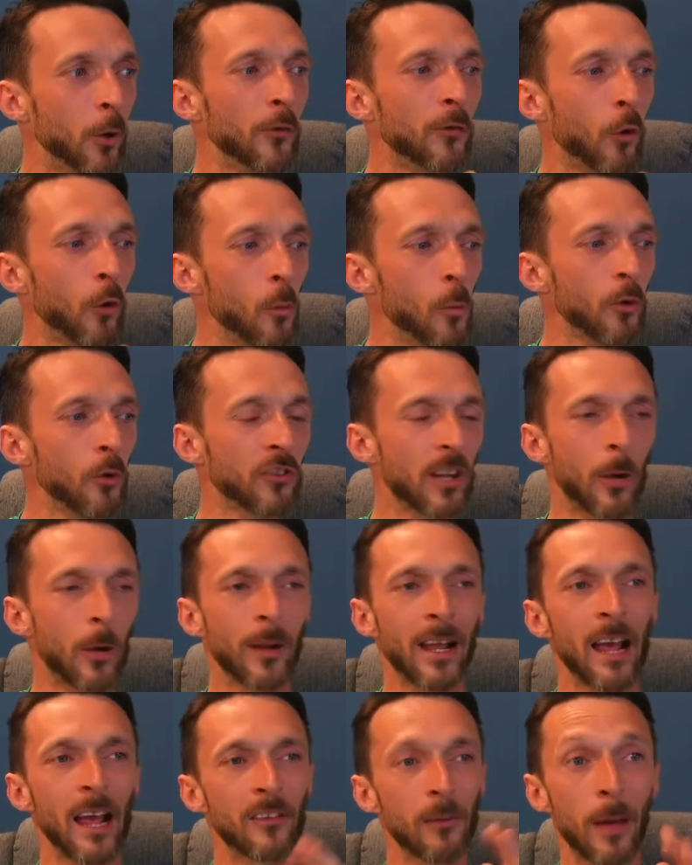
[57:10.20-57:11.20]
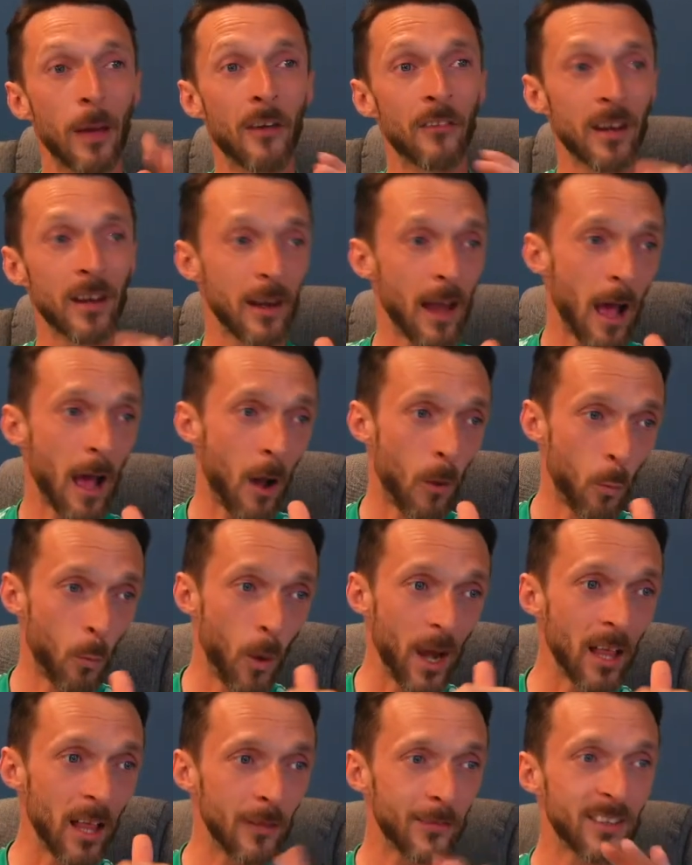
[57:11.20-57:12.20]
almost an hour, guys. I'm having a
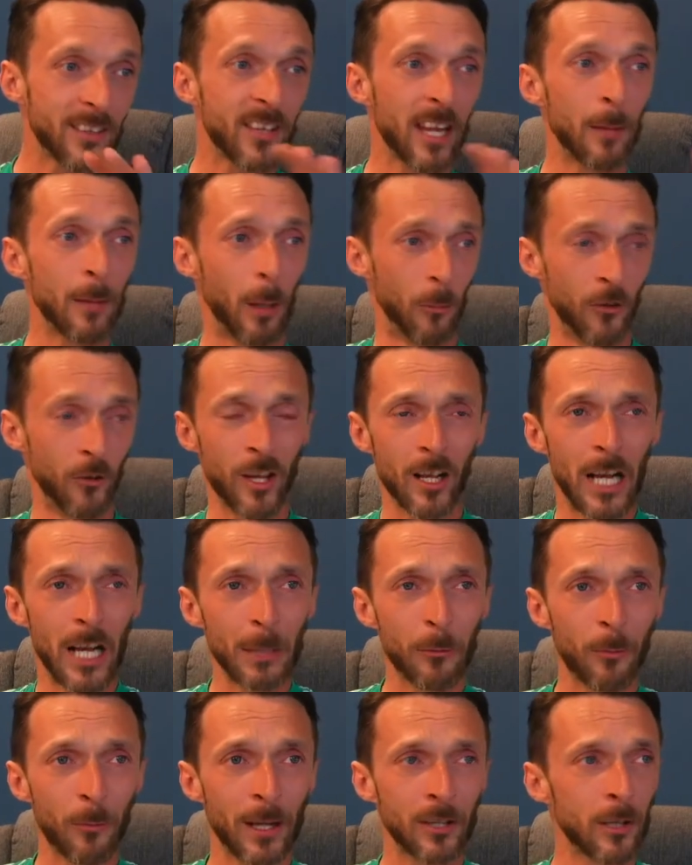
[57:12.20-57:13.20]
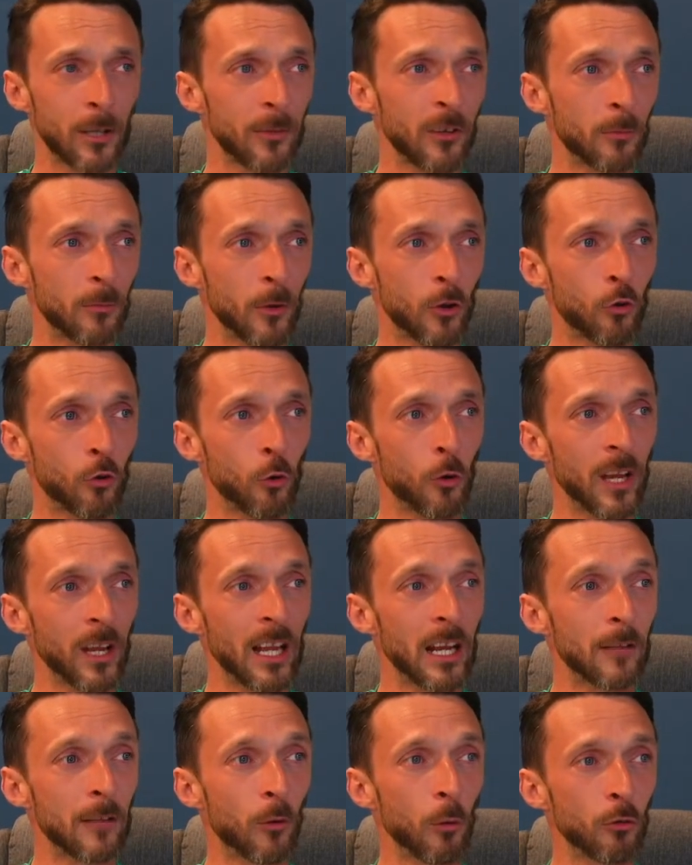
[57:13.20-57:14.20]
whale of a time. I'm really glad we've picked up this McCrory,
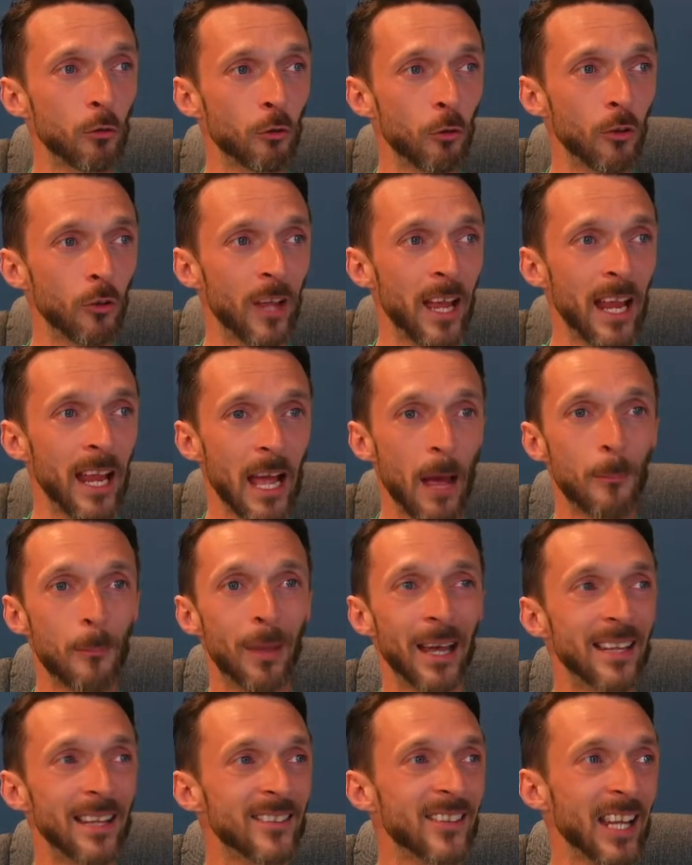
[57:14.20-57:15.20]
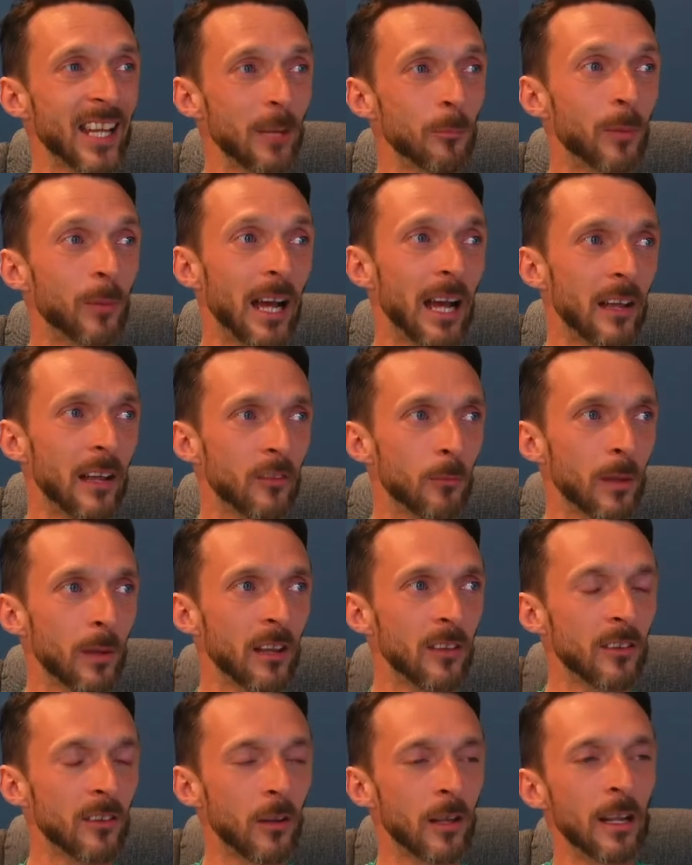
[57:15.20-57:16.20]
and I've also let a bit of time pass
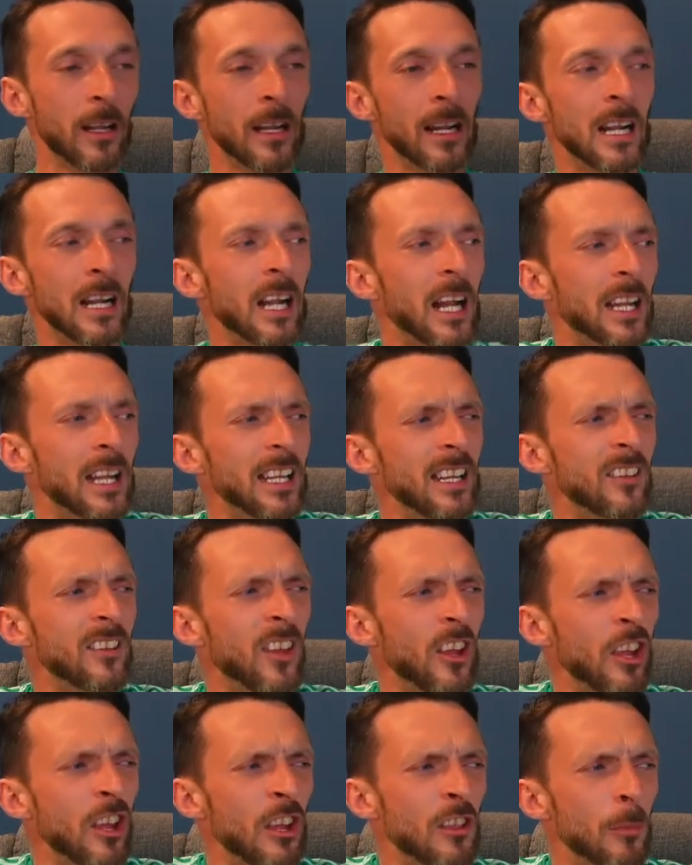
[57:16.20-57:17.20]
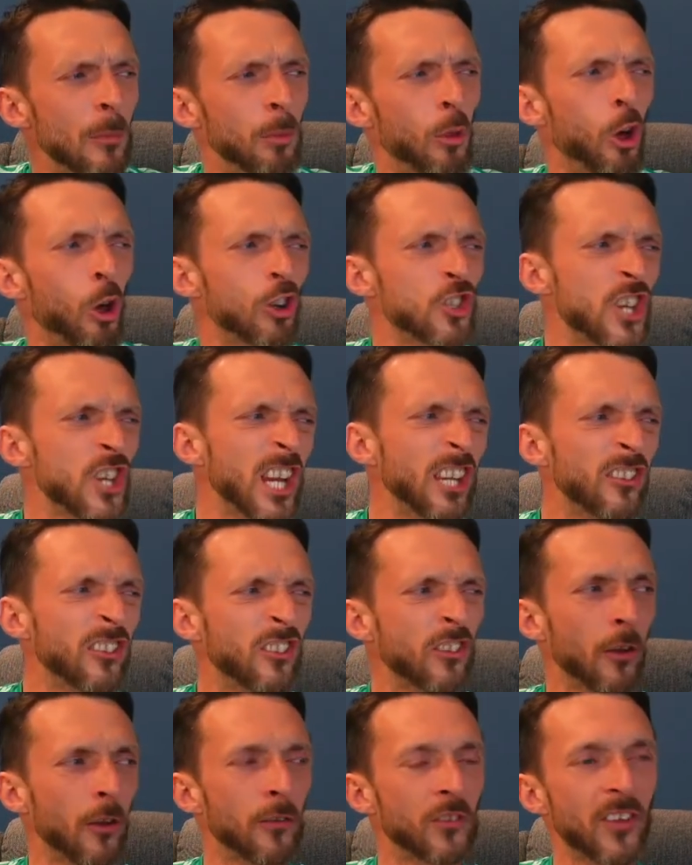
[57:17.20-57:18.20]
because I need the blockchain
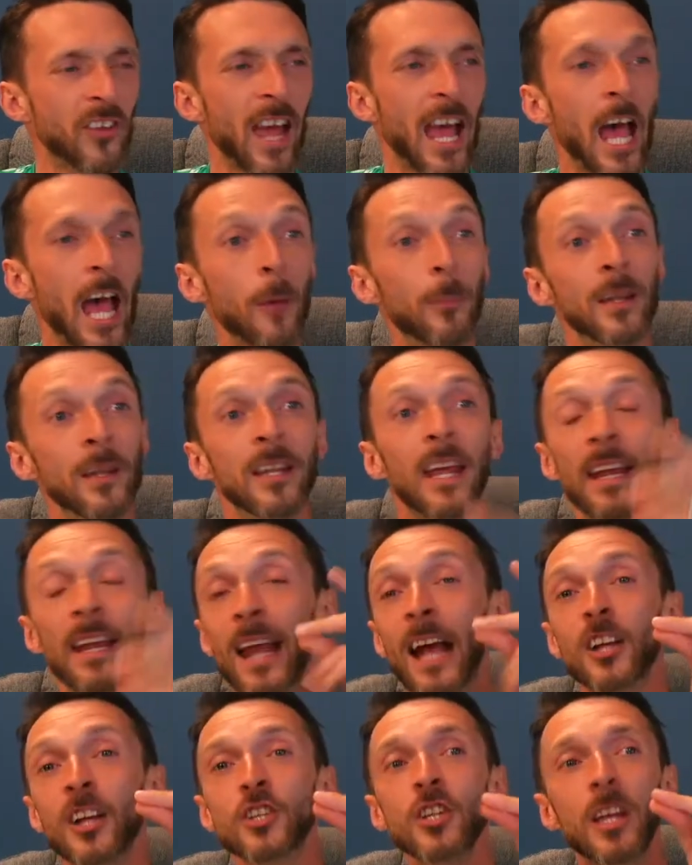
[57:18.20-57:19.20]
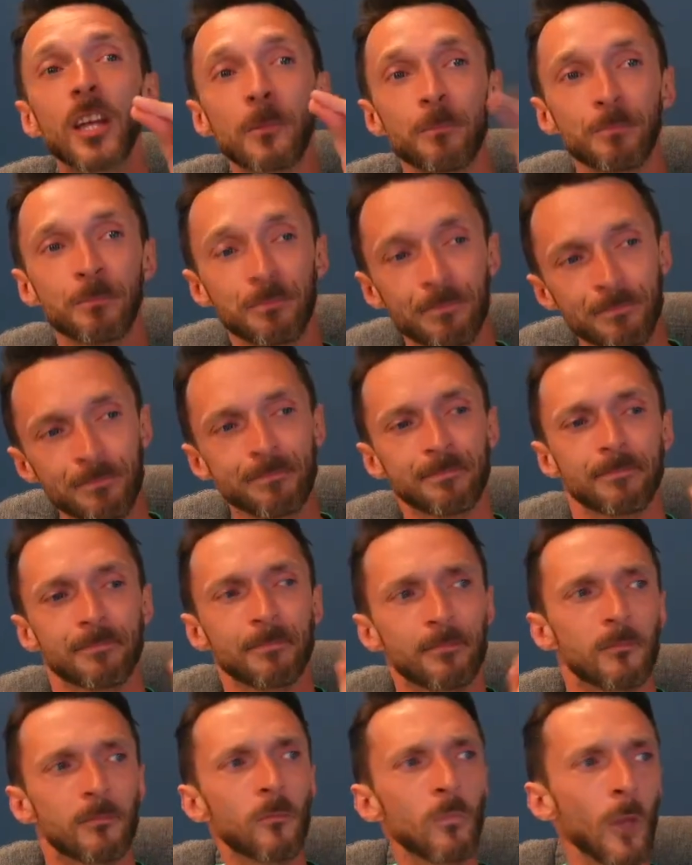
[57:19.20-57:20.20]
stuff to happen. And actually,
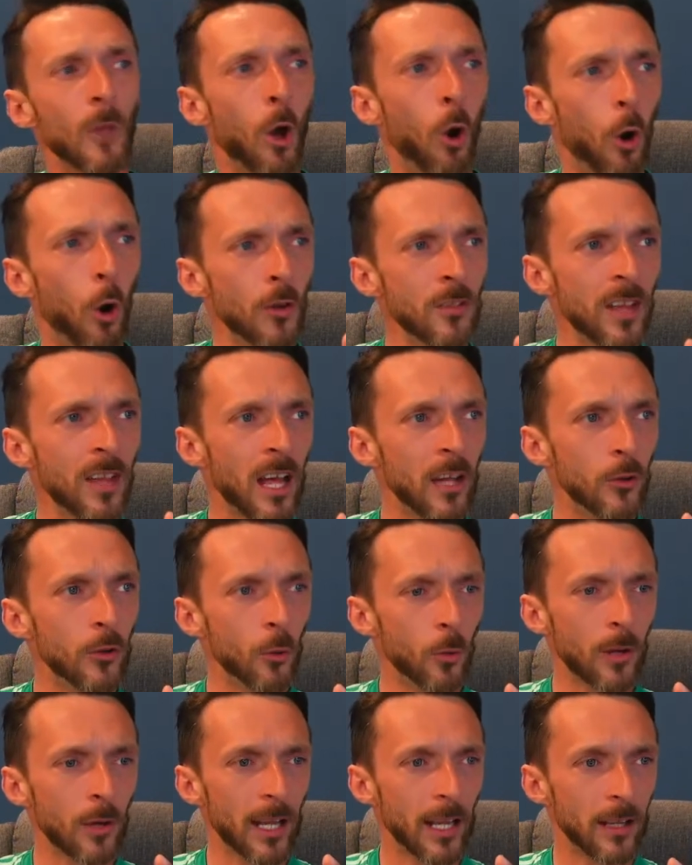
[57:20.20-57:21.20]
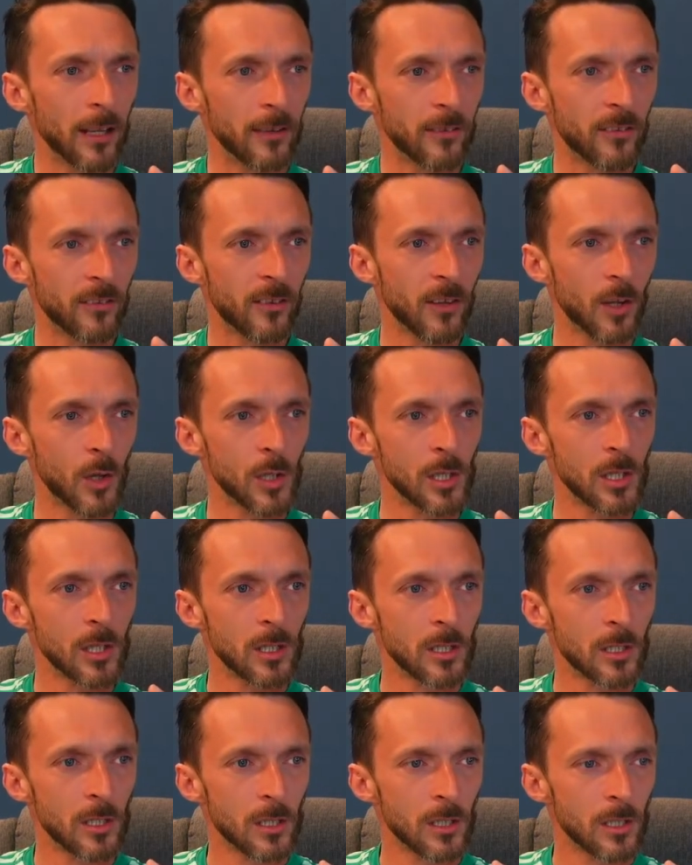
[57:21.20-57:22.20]
on that note, guys,
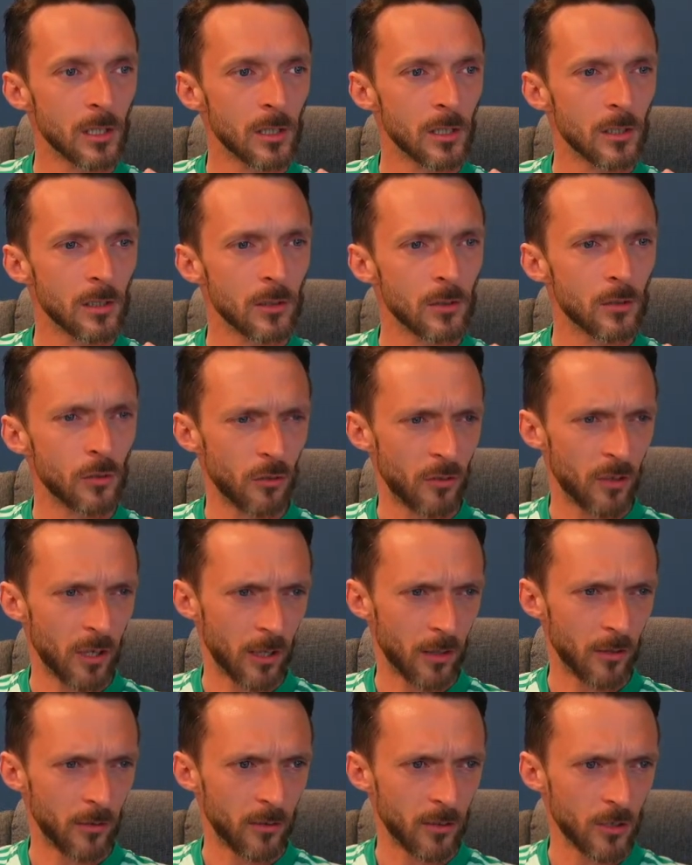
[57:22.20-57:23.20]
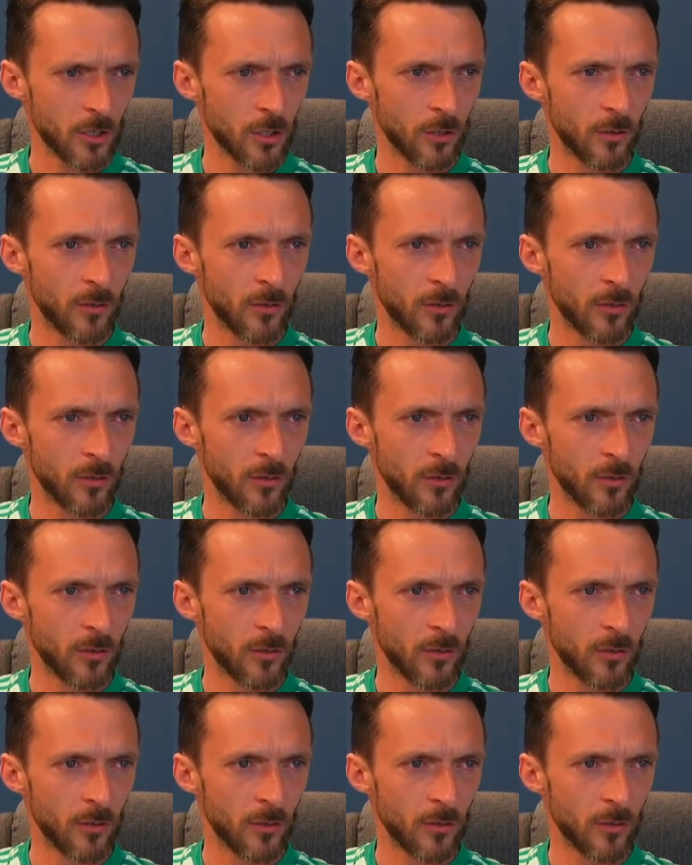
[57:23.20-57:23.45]
2 seconds. I should